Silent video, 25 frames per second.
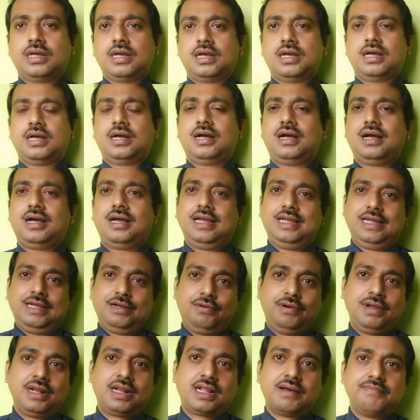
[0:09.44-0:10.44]
Hi,
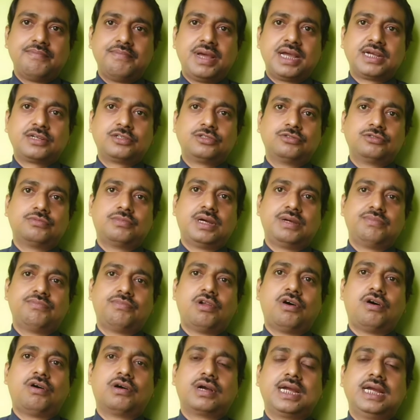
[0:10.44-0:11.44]
welcome back to my
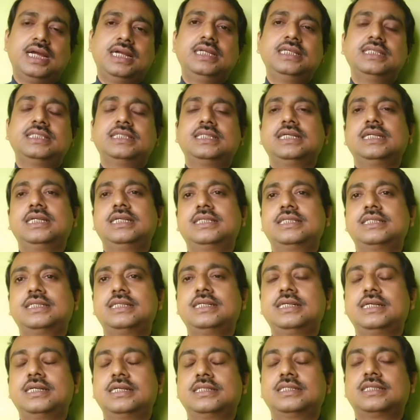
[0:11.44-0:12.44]
blog Editing
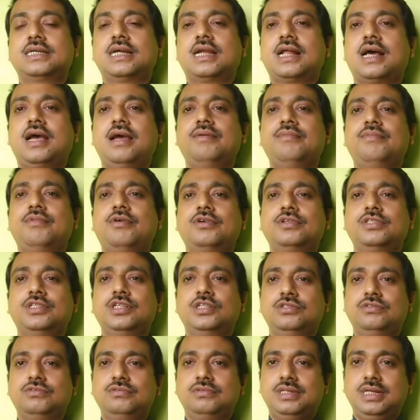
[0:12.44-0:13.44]
Literature. I am
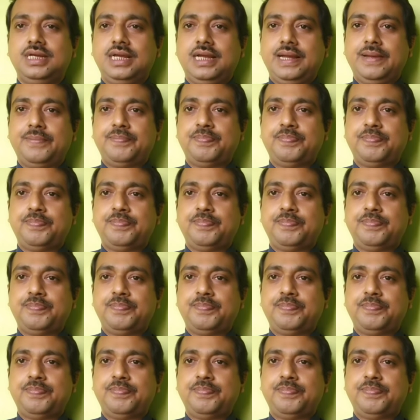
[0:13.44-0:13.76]
Ardhendu De.